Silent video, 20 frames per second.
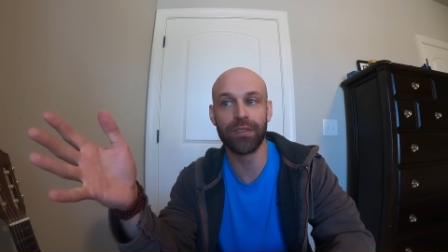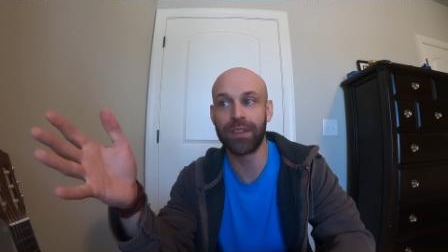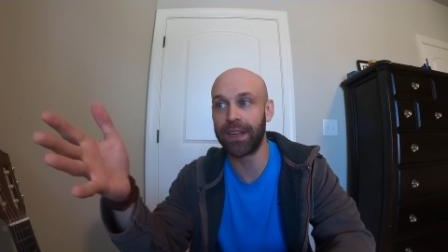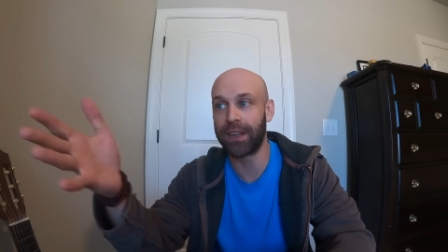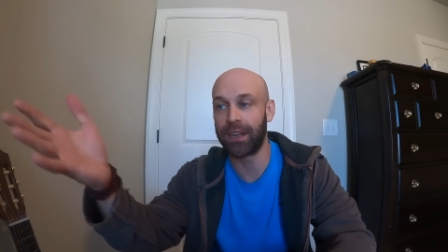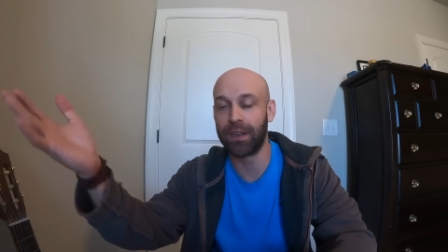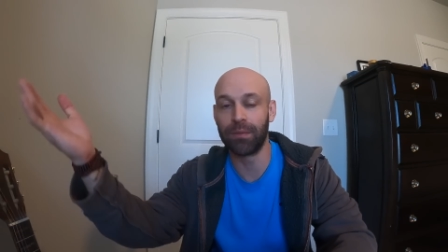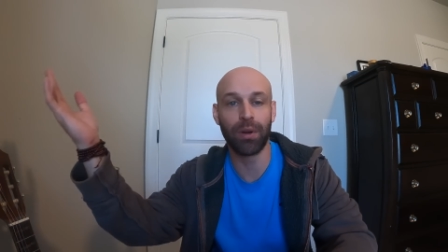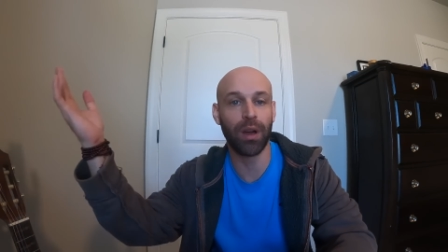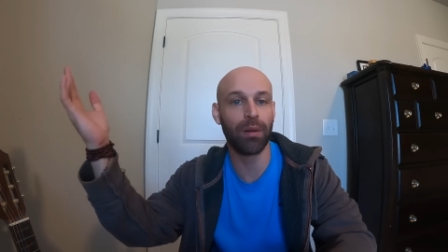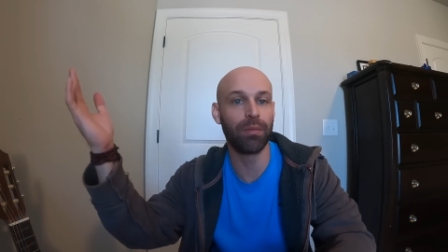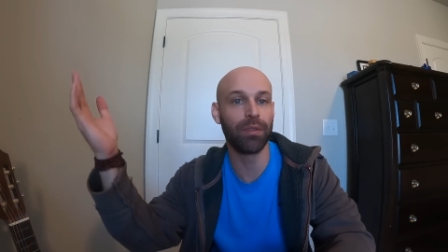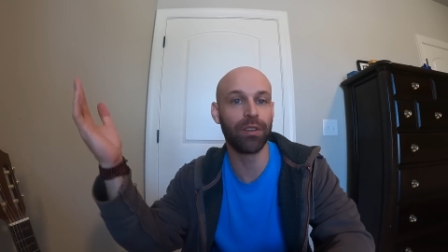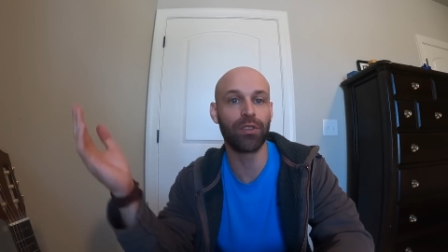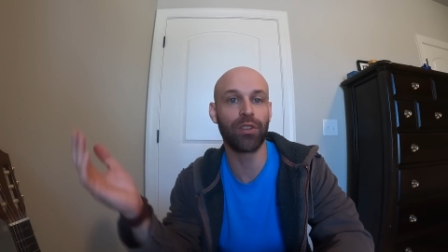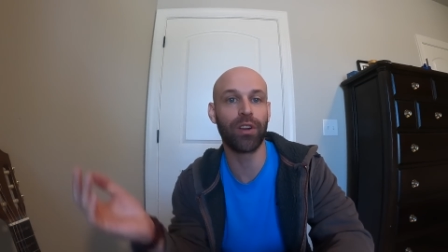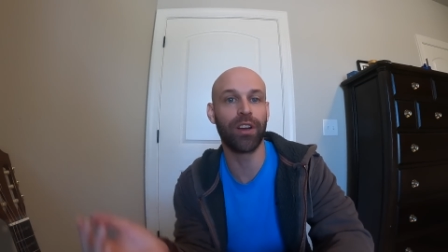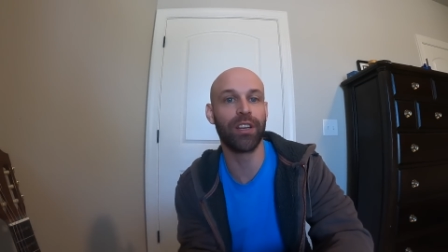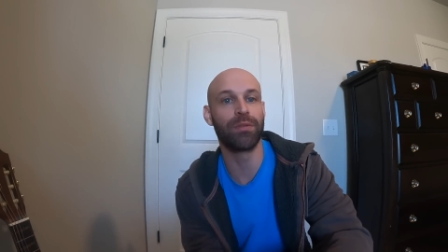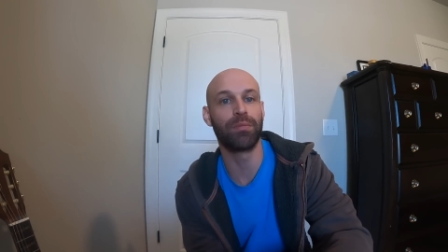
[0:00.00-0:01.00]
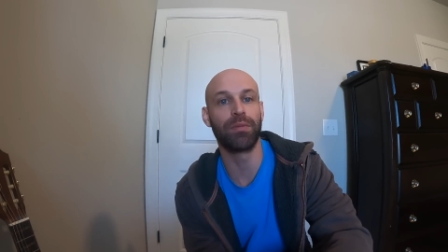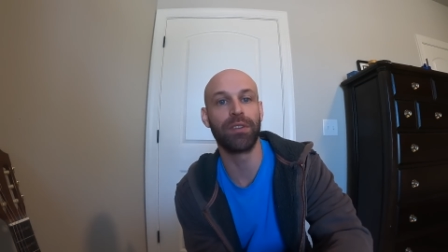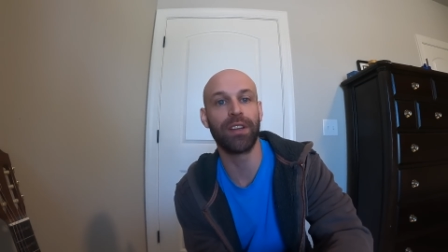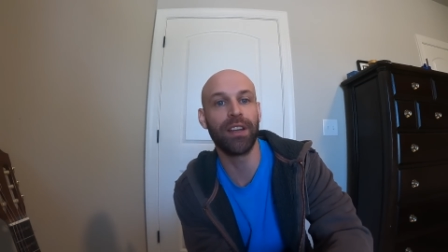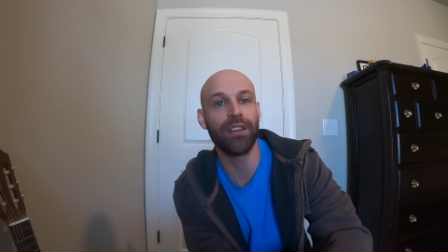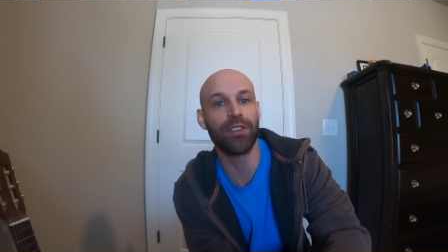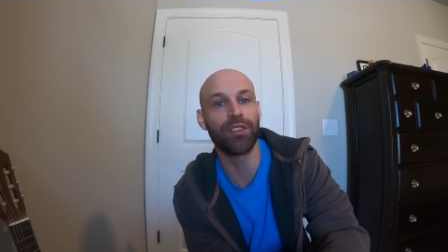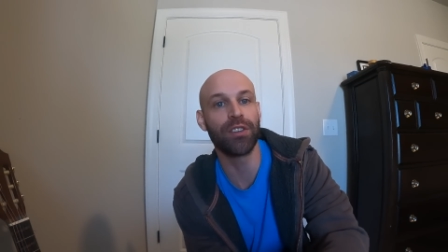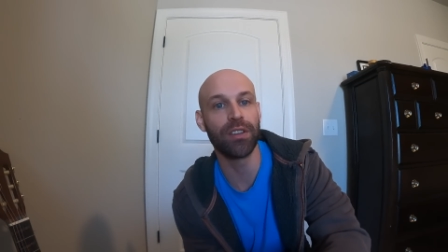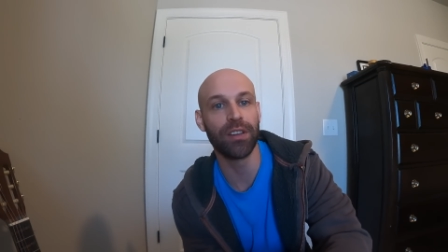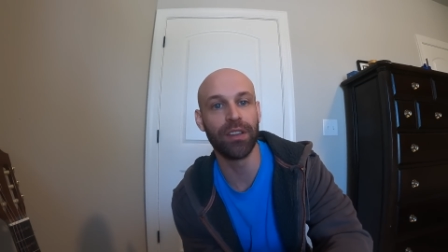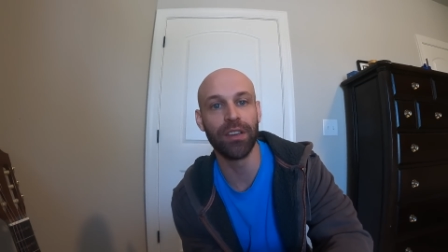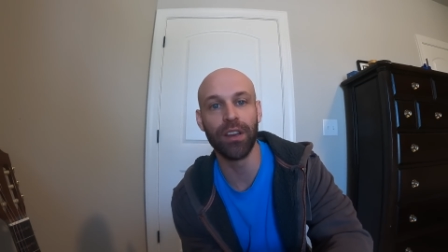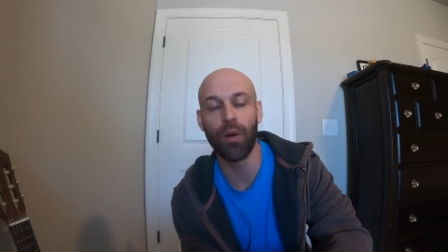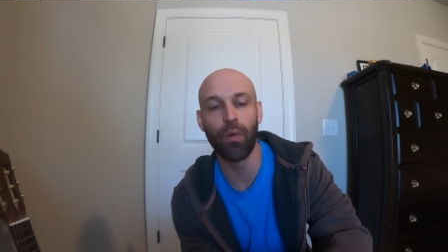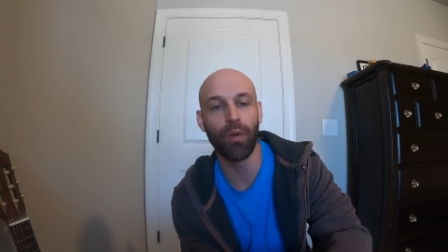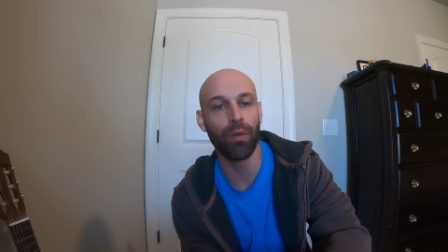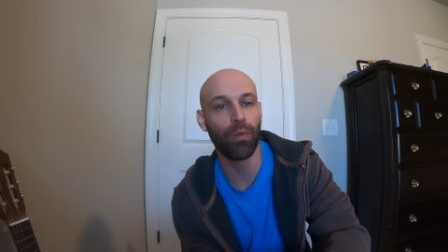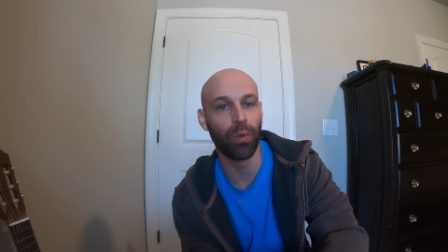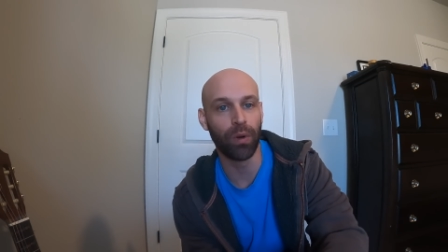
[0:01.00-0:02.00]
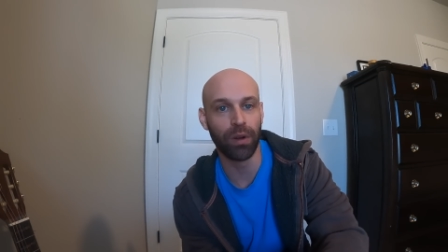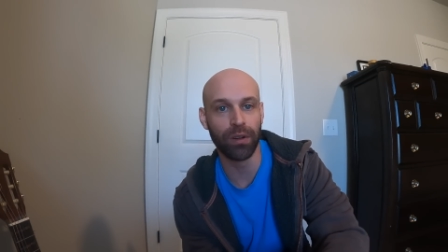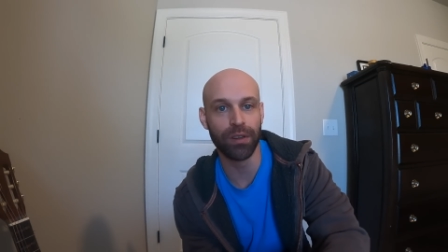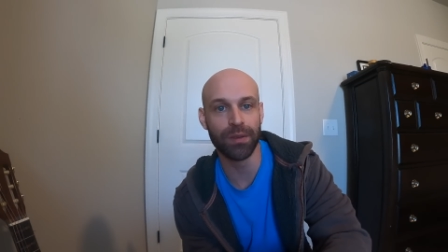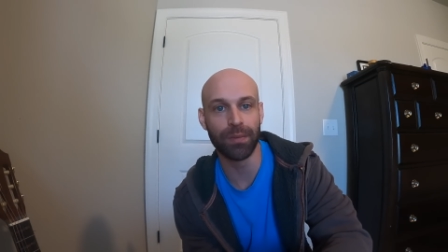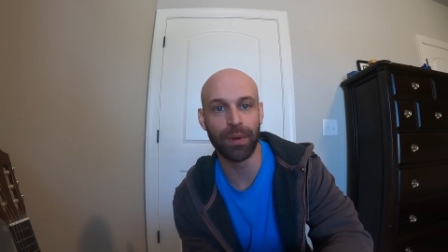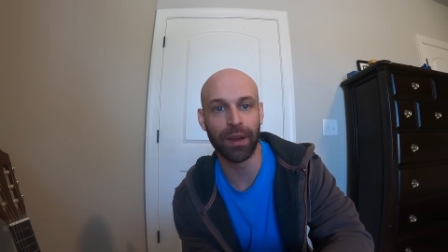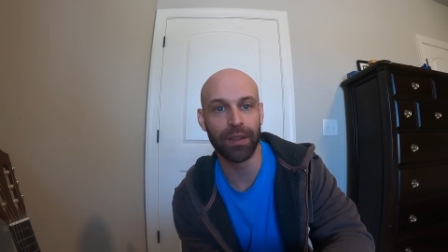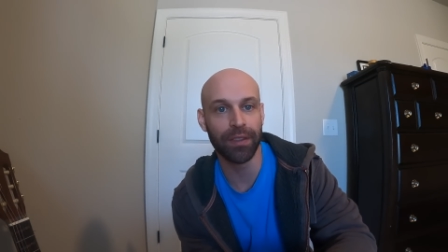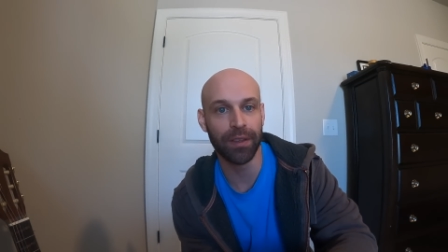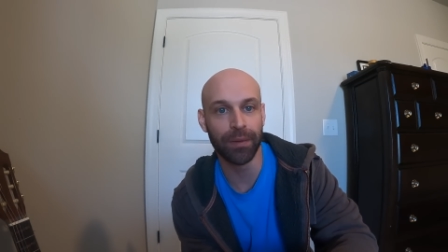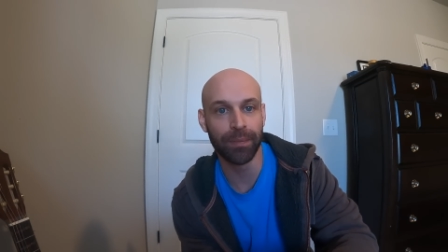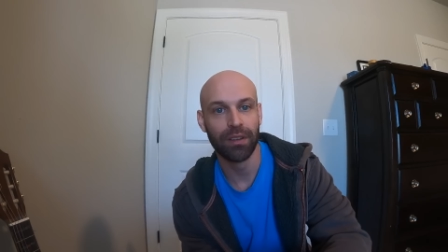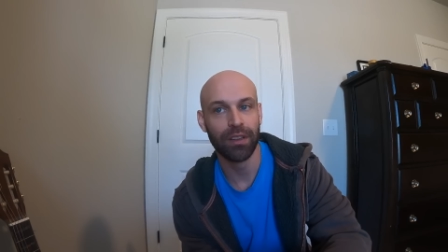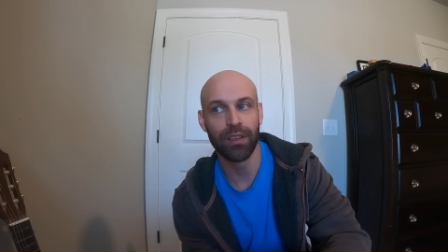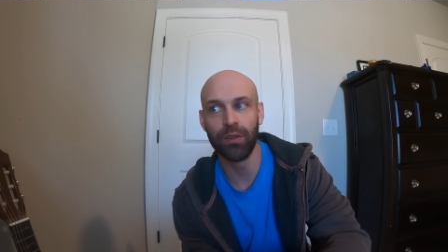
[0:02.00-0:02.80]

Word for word: taking public transportation, and no one worries about them.